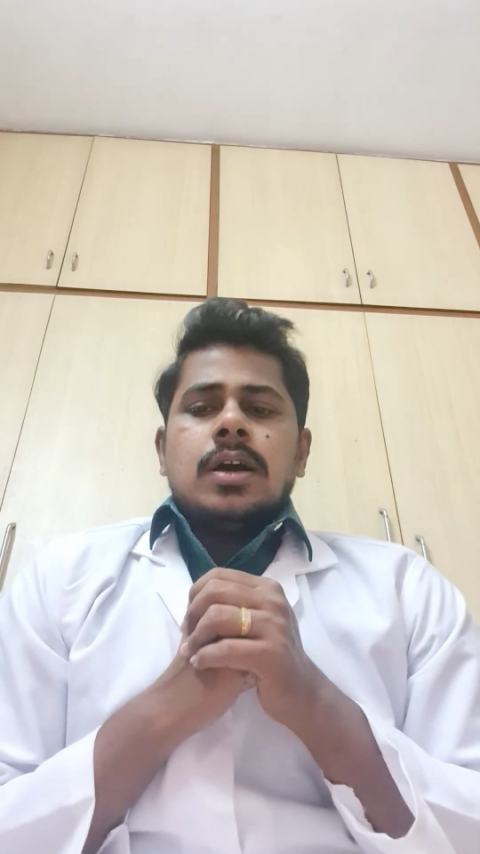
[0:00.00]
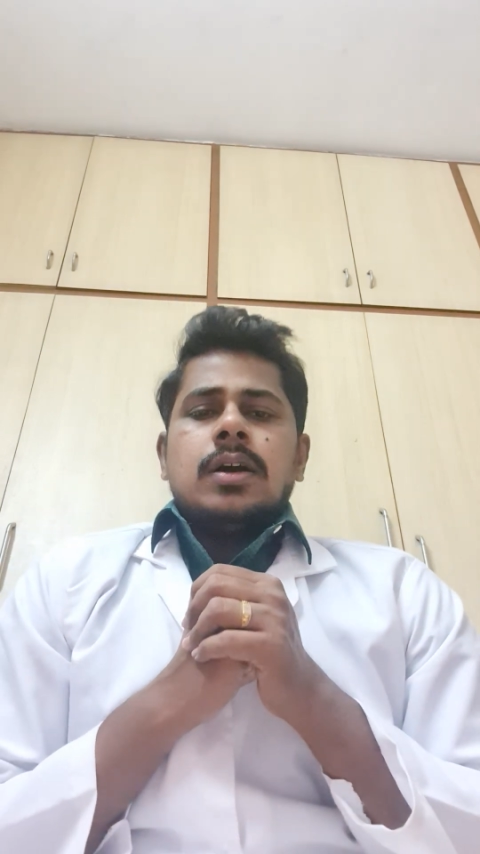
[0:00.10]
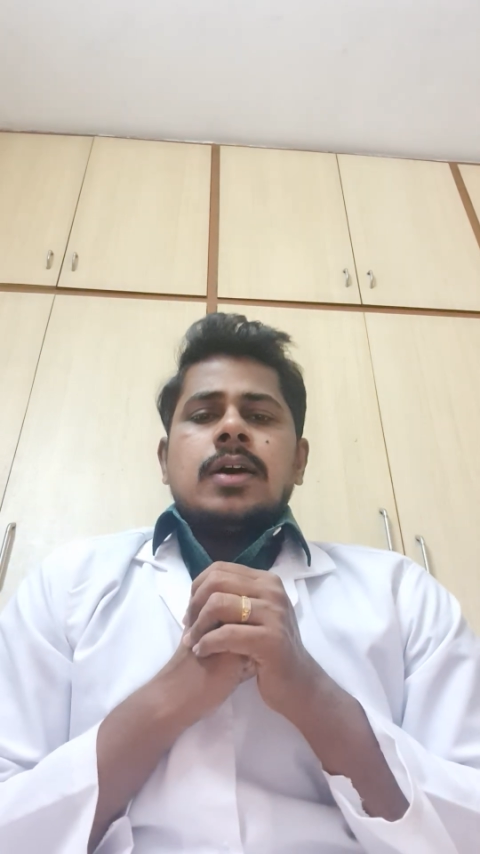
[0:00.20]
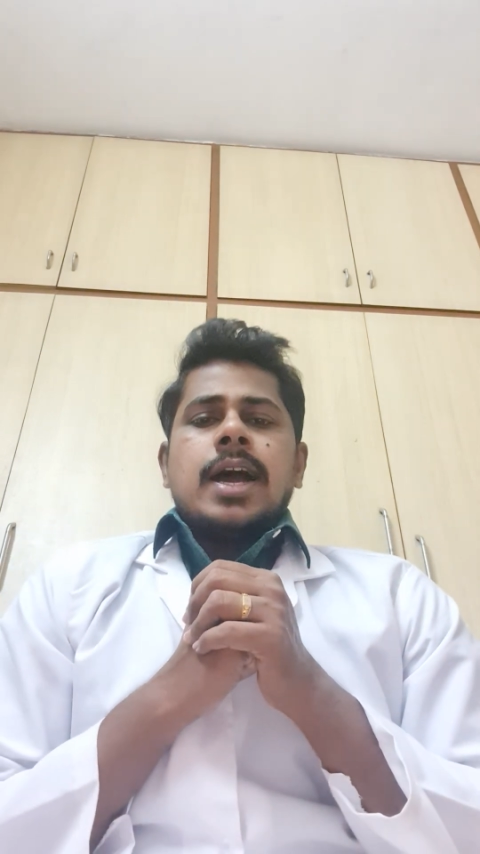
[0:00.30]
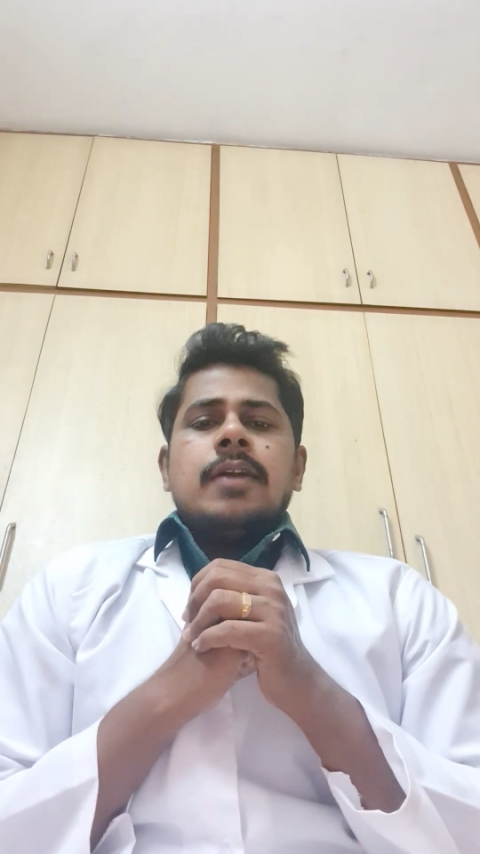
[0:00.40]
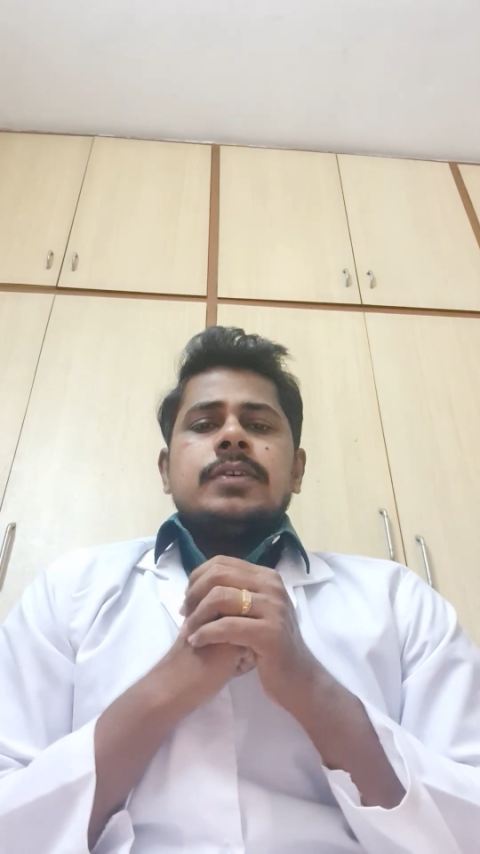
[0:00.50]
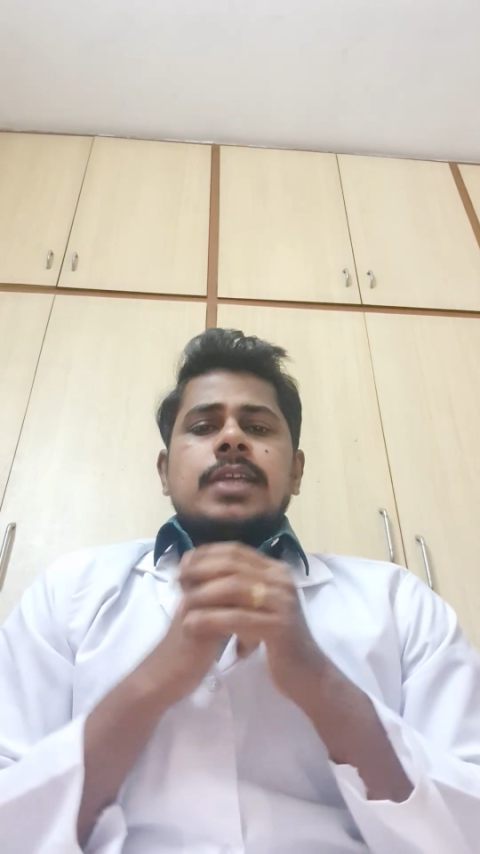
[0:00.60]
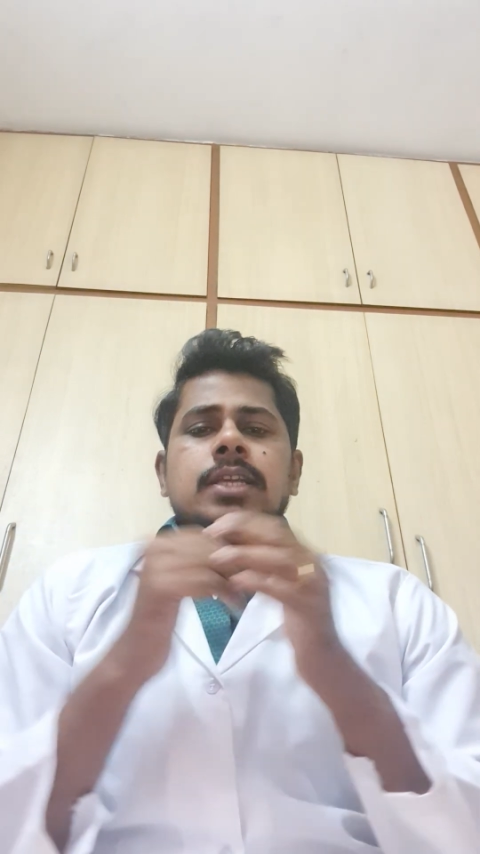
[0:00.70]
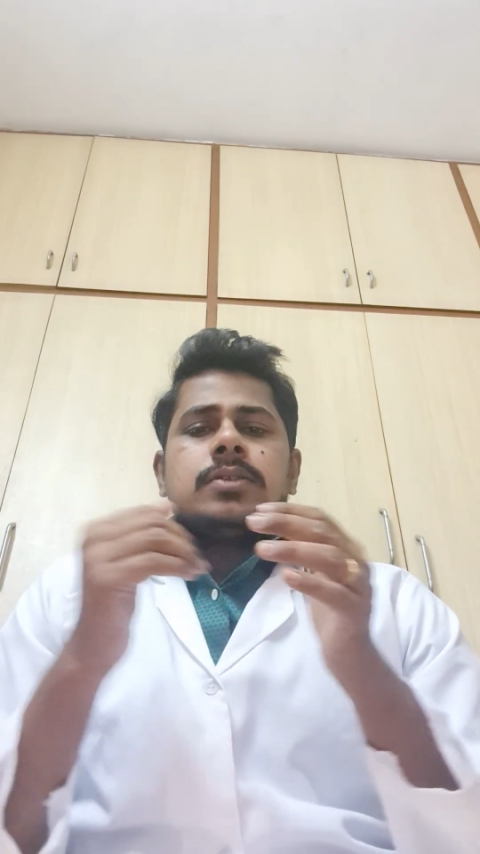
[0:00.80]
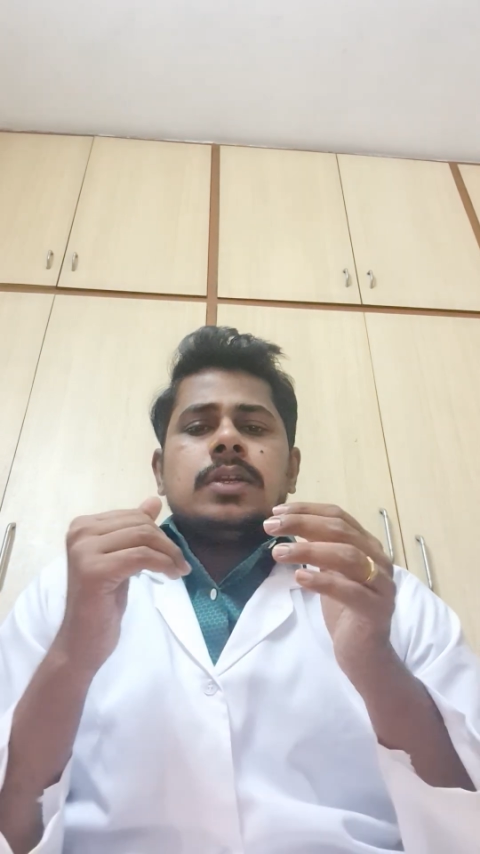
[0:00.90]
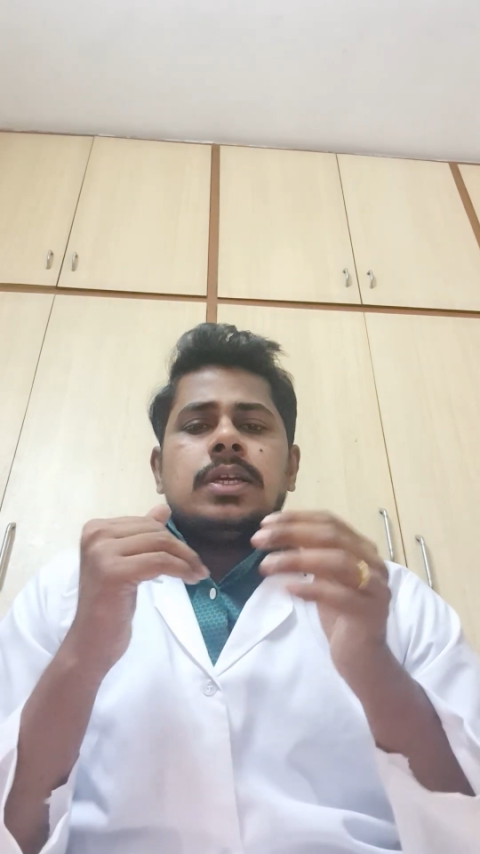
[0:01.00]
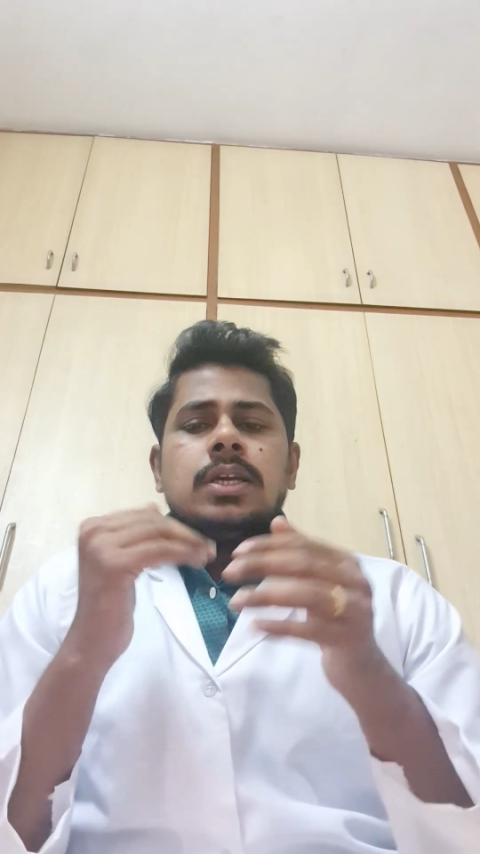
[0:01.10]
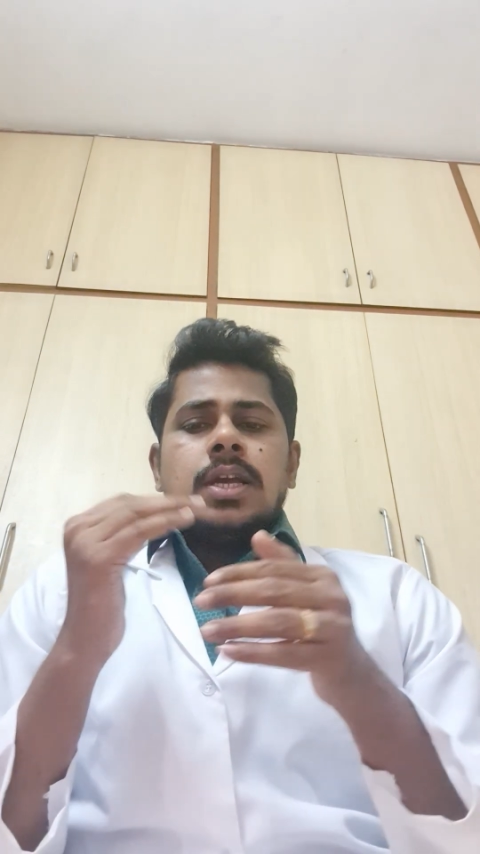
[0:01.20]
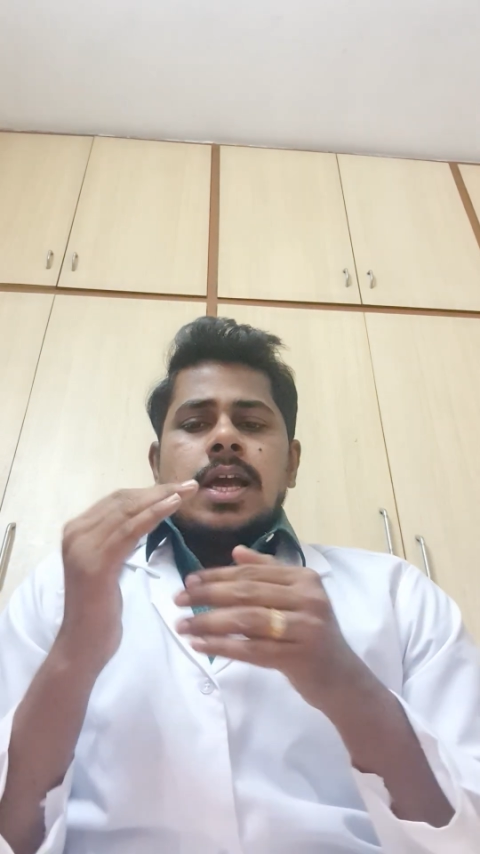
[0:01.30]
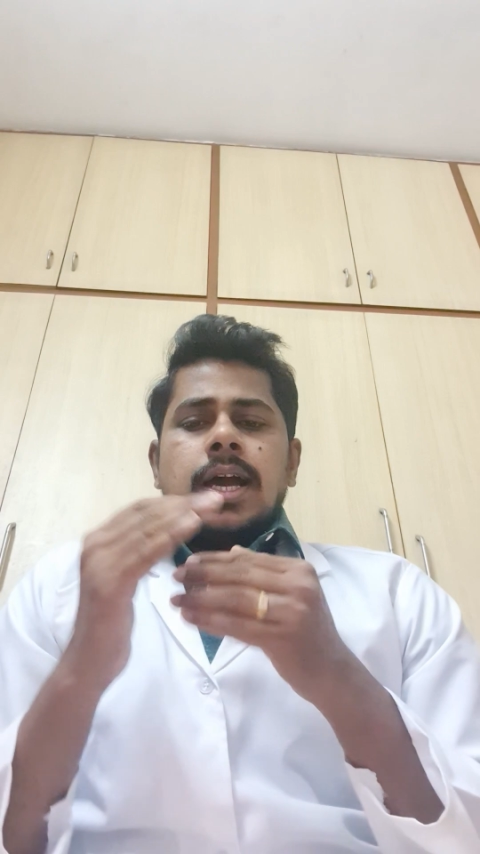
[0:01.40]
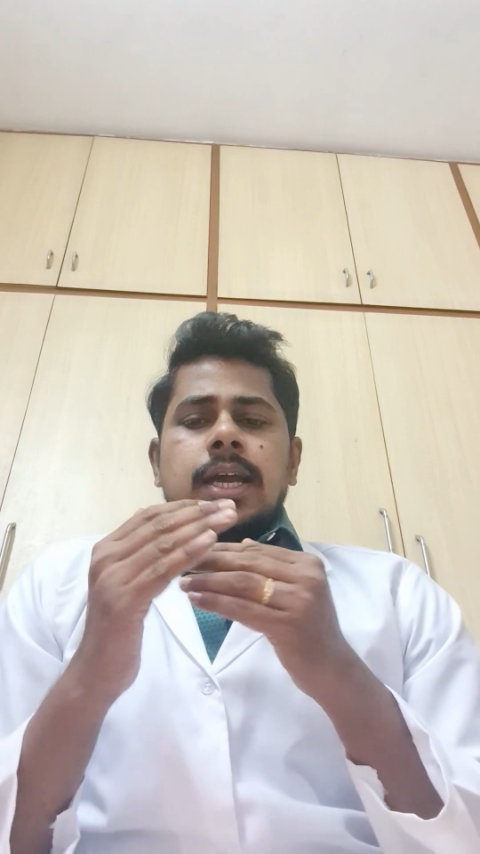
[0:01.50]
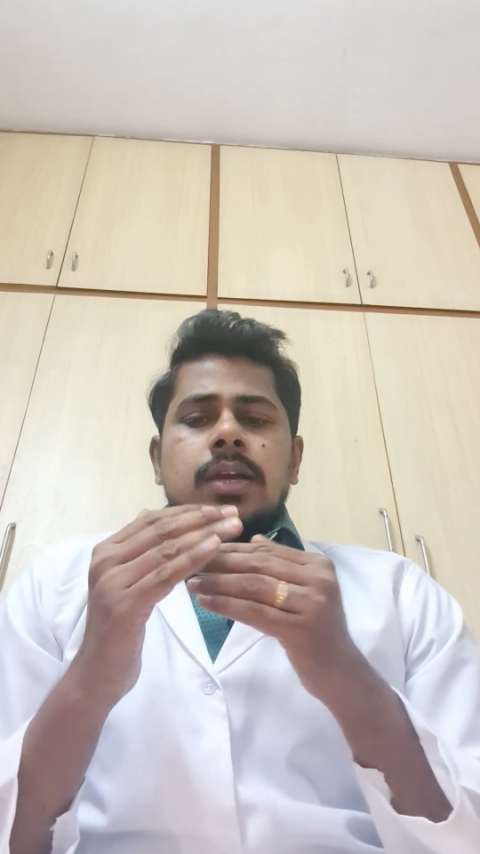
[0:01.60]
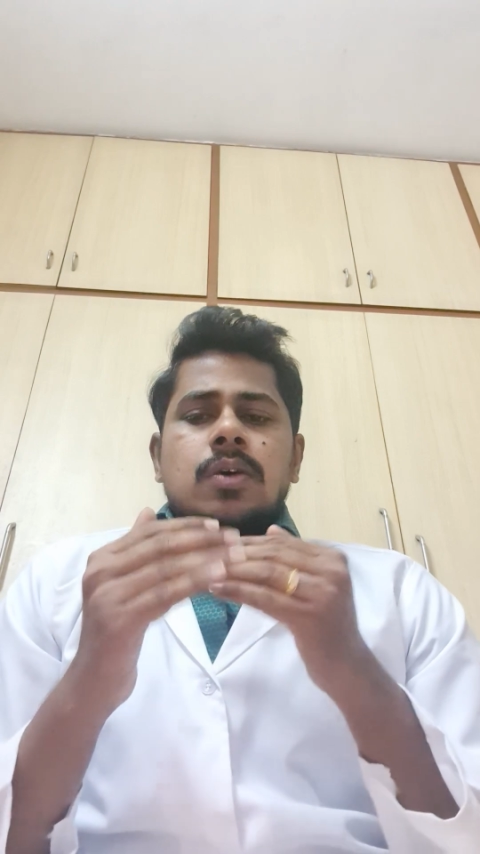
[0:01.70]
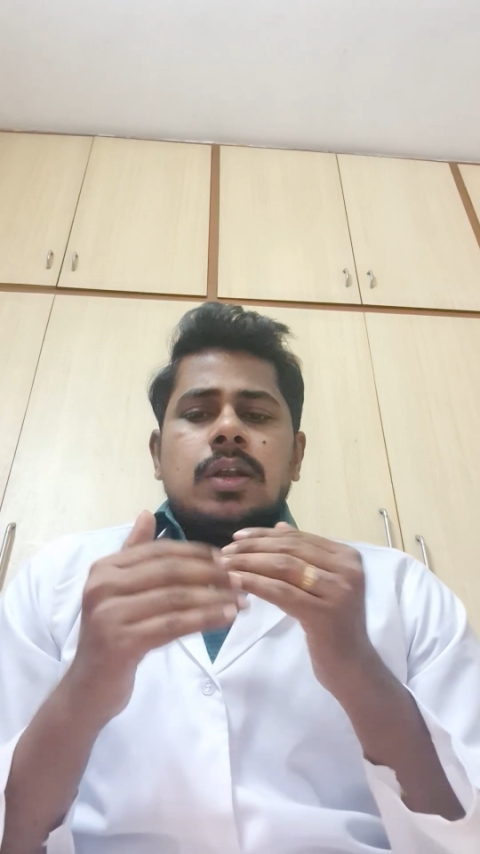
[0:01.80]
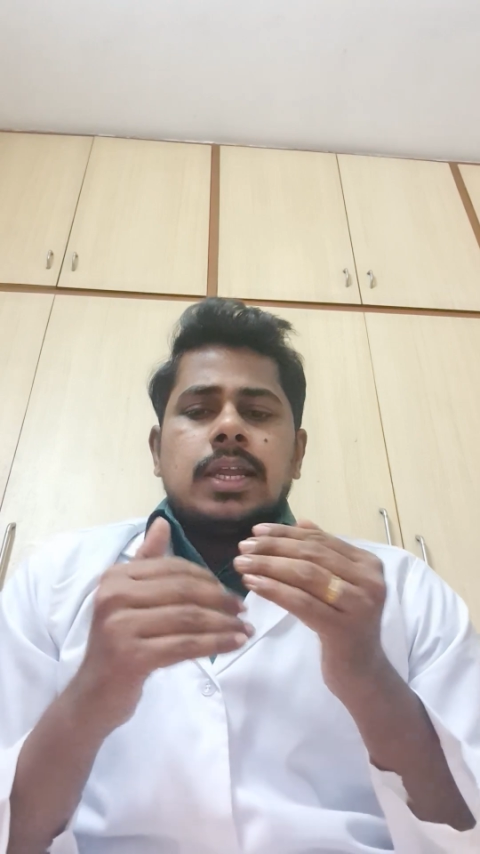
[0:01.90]
I
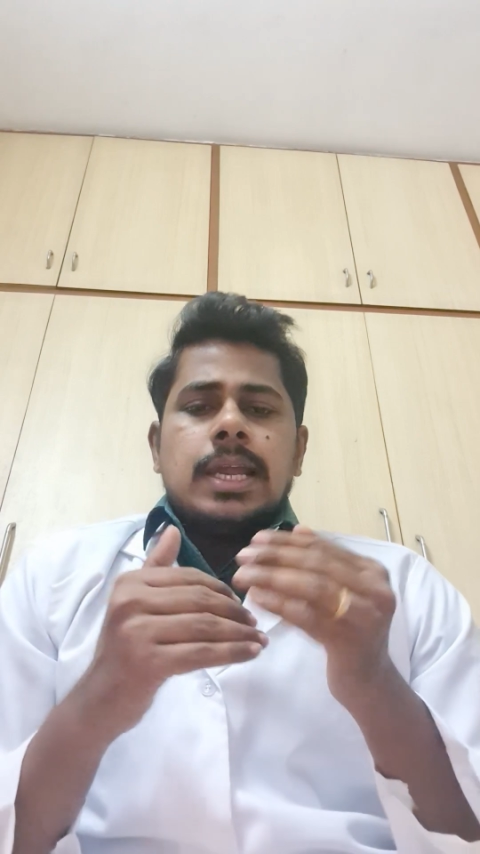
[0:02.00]
got